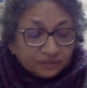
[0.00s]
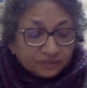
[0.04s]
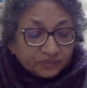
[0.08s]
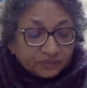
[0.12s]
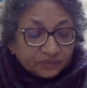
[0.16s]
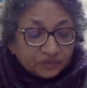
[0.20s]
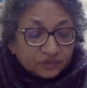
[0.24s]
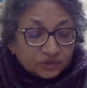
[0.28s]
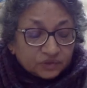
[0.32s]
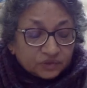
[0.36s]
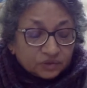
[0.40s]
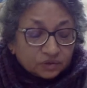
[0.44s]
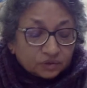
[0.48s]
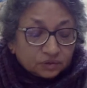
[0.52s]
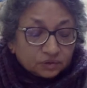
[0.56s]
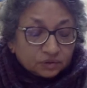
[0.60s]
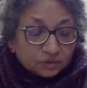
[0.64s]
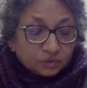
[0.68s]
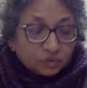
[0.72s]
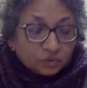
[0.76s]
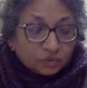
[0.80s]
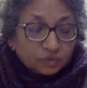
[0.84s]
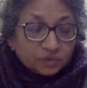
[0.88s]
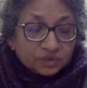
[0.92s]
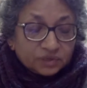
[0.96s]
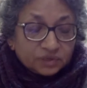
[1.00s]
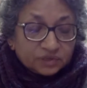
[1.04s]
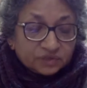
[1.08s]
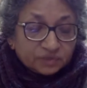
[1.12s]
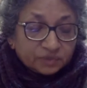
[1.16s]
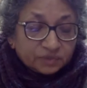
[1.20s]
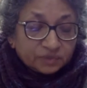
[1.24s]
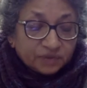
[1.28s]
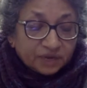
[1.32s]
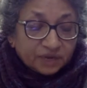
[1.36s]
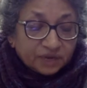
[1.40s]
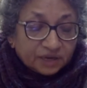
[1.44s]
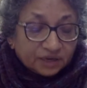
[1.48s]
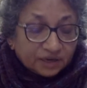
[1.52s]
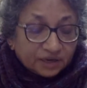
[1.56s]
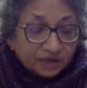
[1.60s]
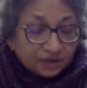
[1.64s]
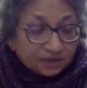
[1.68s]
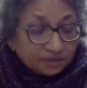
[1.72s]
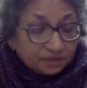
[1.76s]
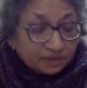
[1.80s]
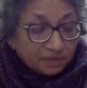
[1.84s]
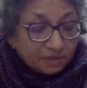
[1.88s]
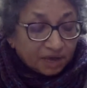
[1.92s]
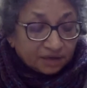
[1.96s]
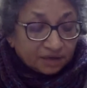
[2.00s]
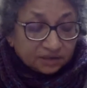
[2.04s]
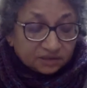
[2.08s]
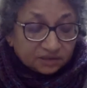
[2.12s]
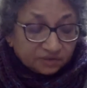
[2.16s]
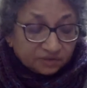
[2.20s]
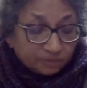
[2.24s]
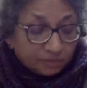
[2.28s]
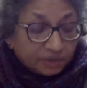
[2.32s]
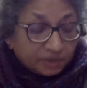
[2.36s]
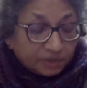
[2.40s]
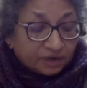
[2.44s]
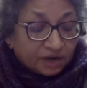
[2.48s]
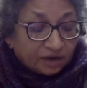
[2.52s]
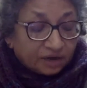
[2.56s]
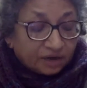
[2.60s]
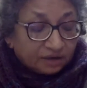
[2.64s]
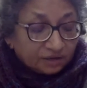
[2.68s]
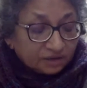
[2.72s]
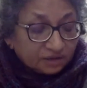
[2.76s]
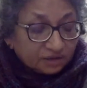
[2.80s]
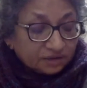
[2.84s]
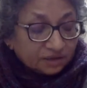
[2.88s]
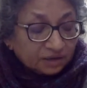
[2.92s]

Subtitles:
So the woman is from Kerala, the man is from Benares.